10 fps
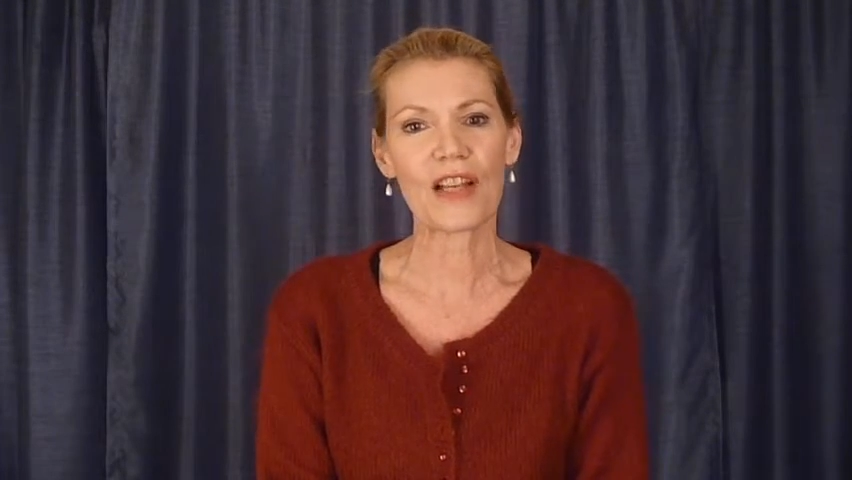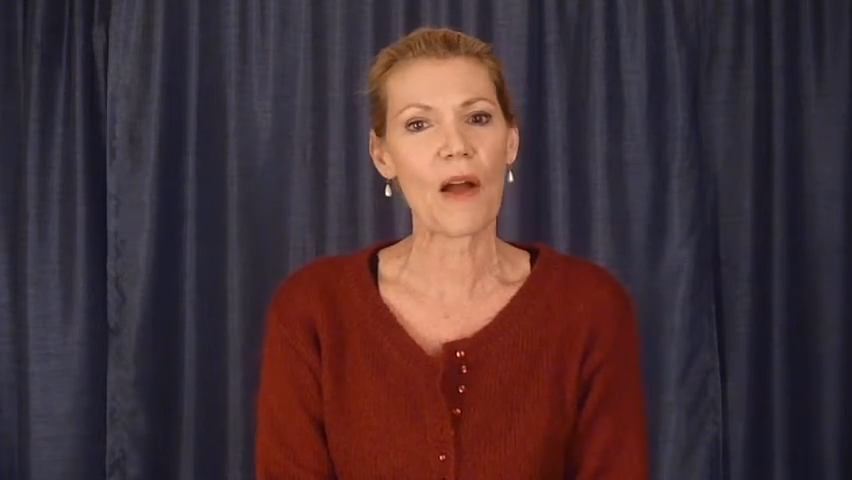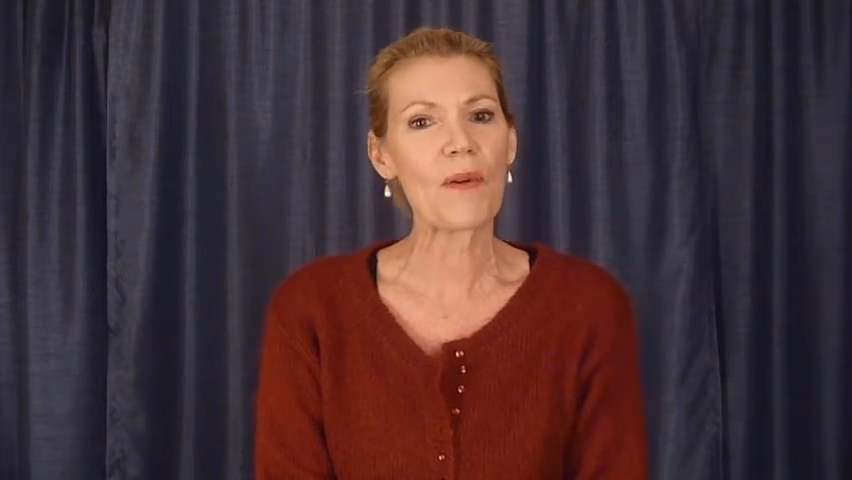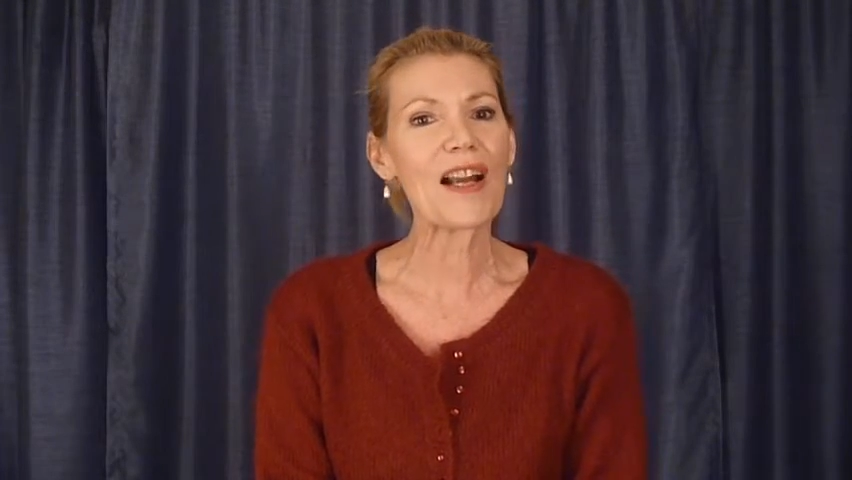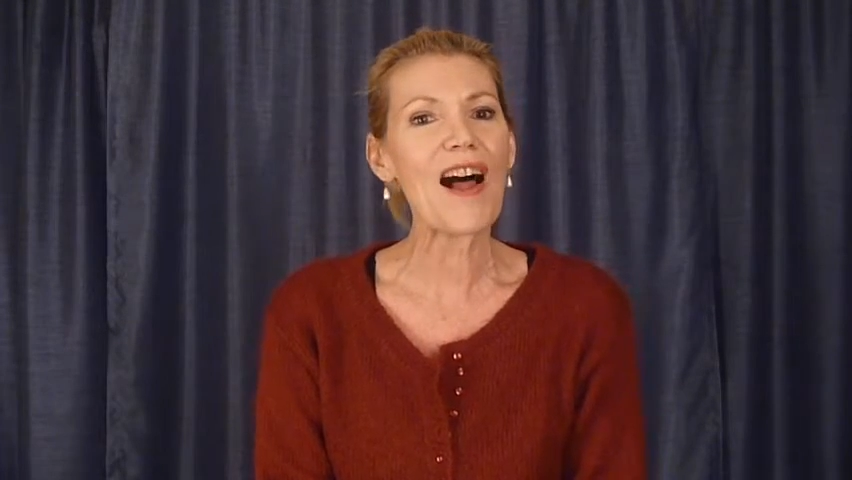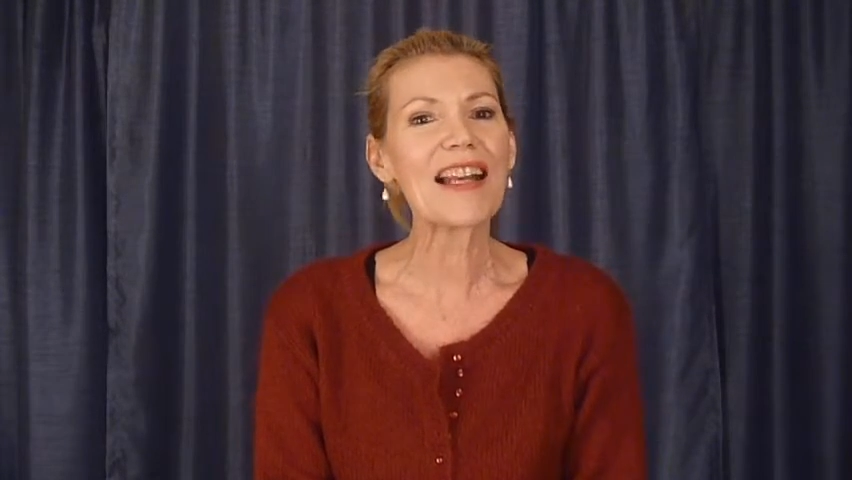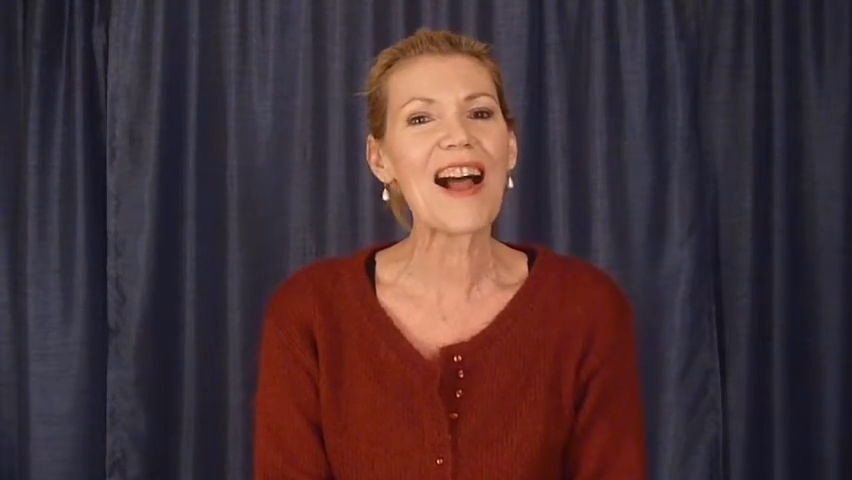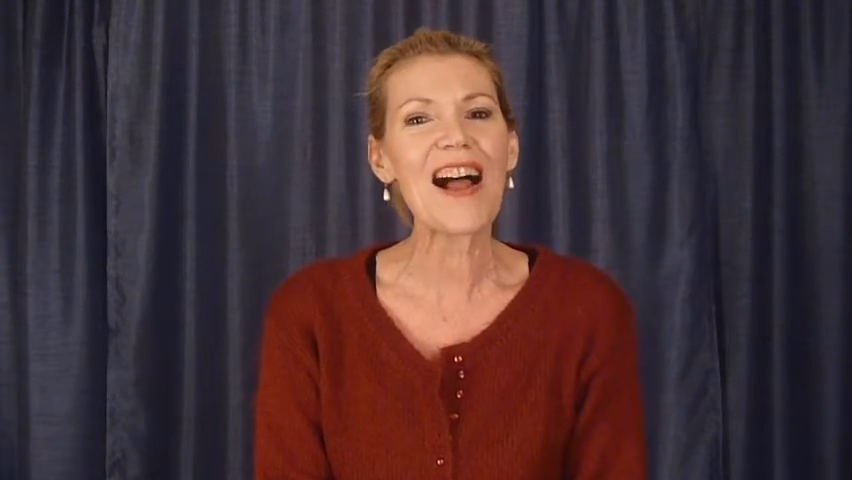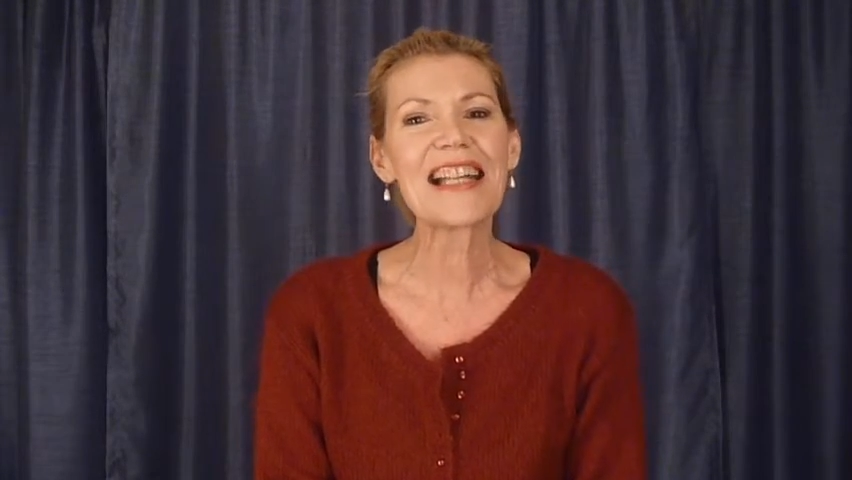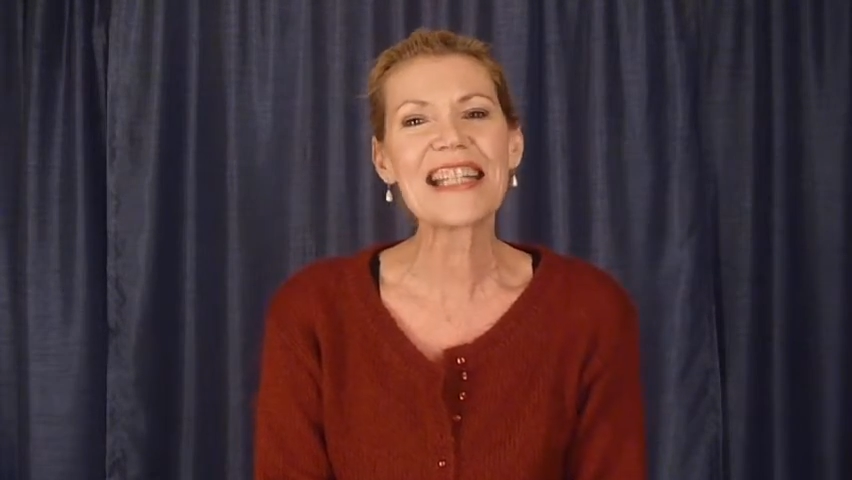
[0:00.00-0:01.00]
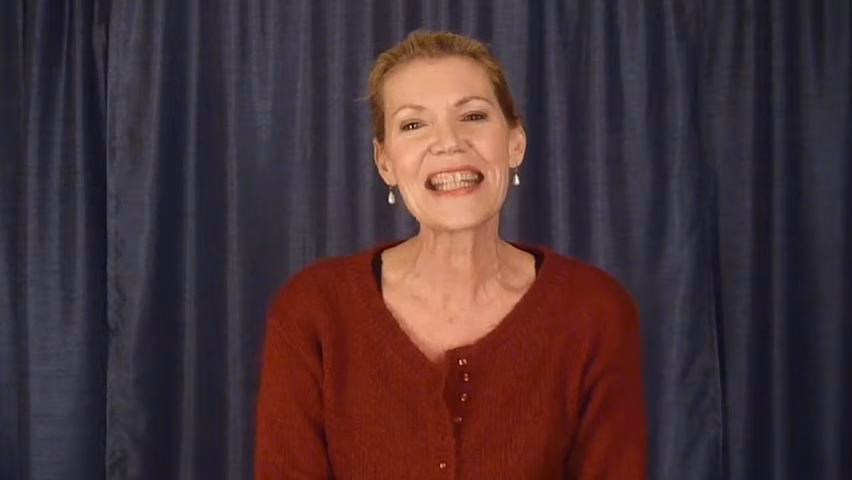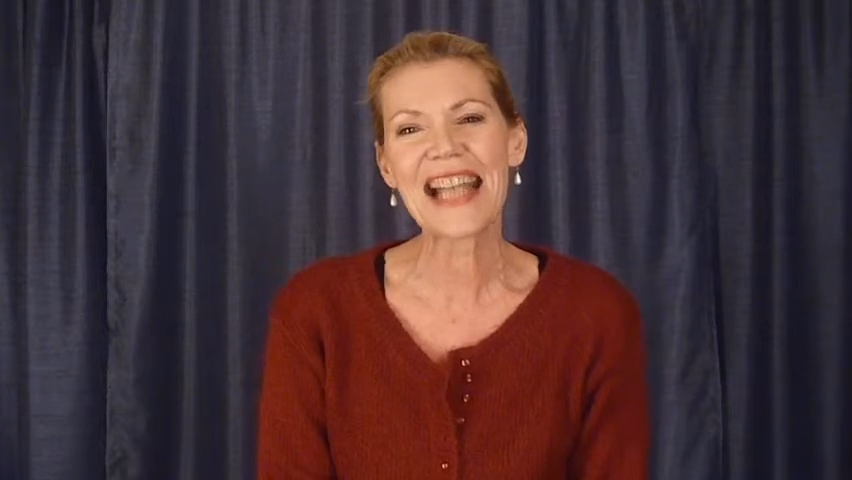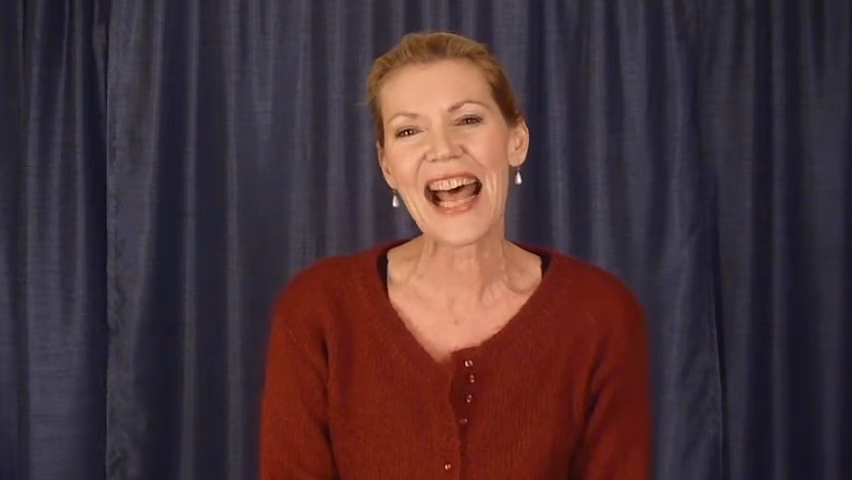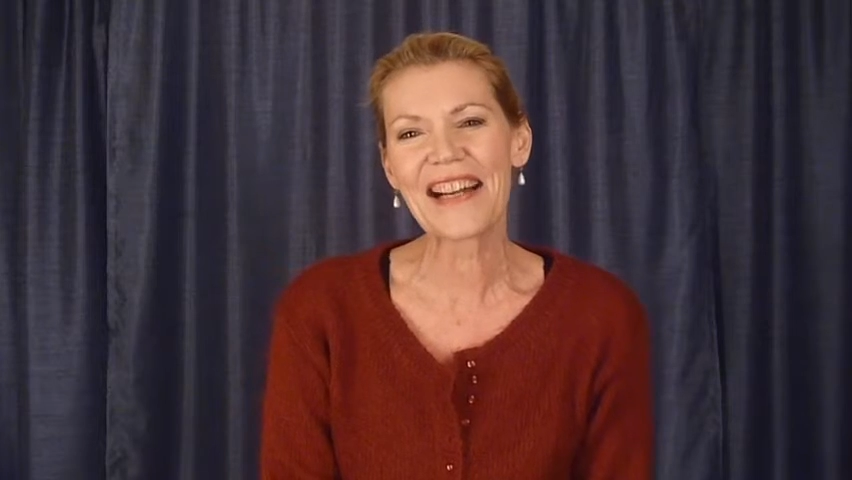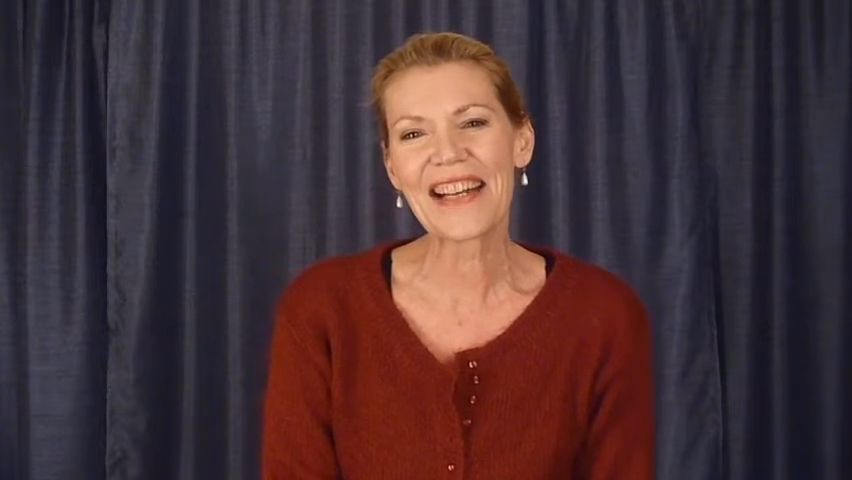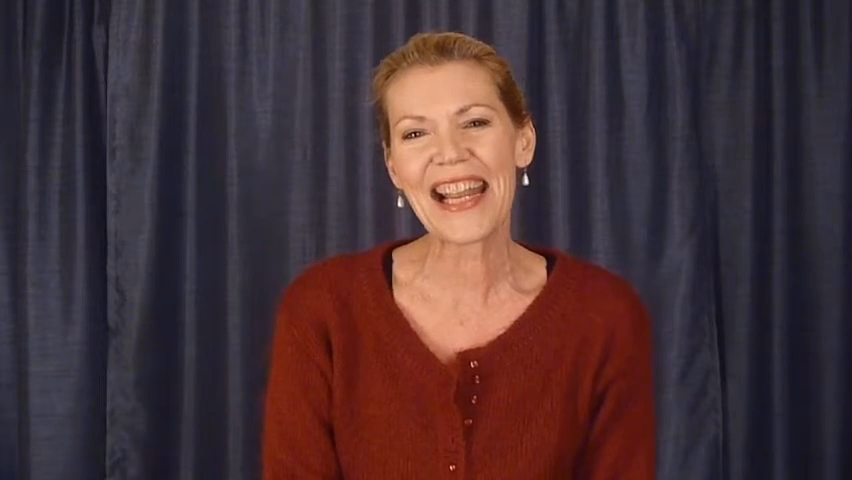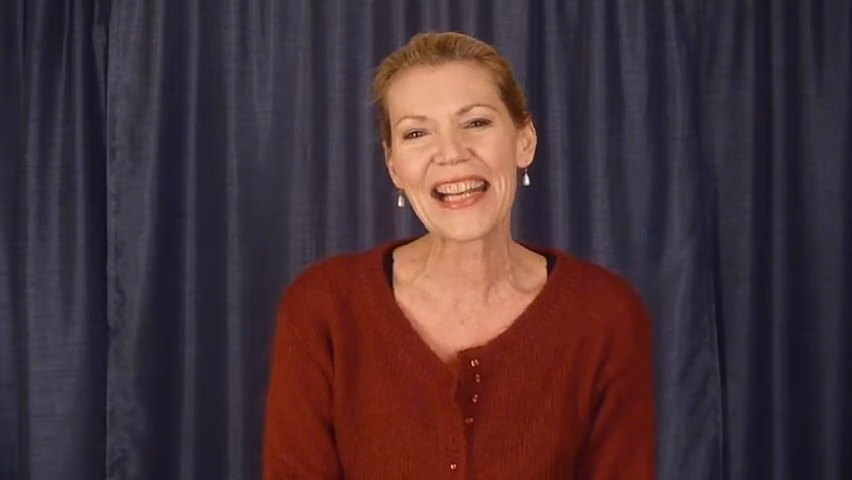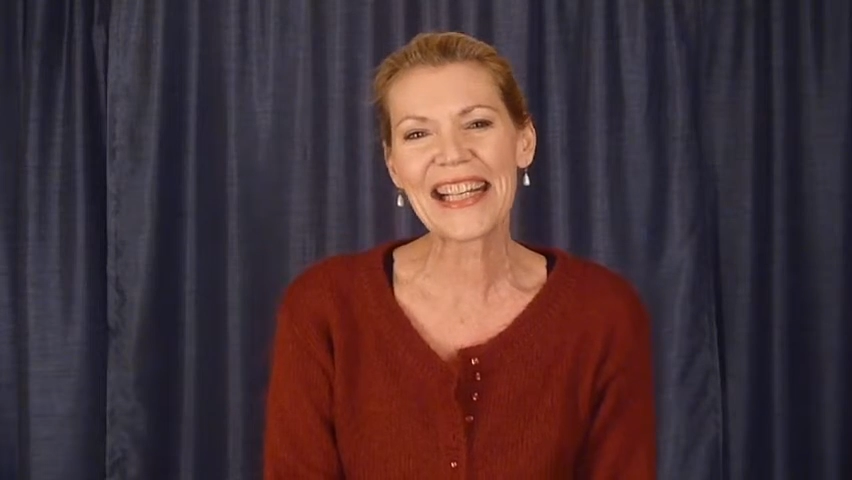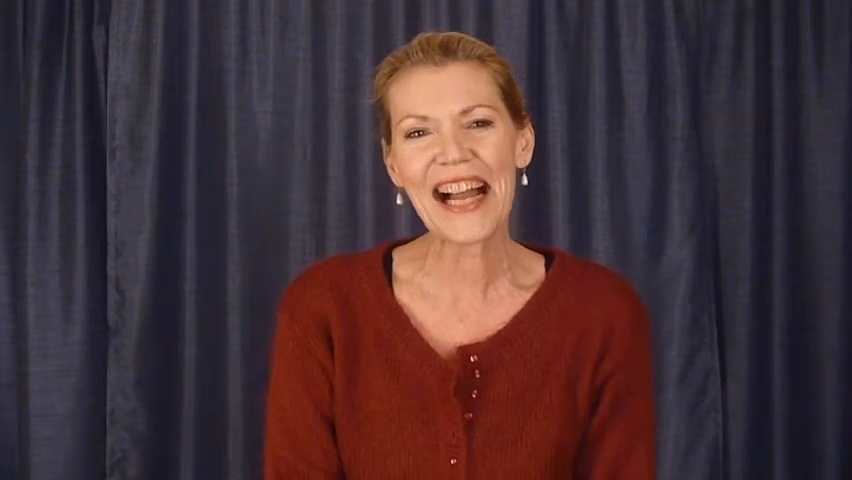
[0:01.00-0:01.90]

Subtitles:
going on Saturday.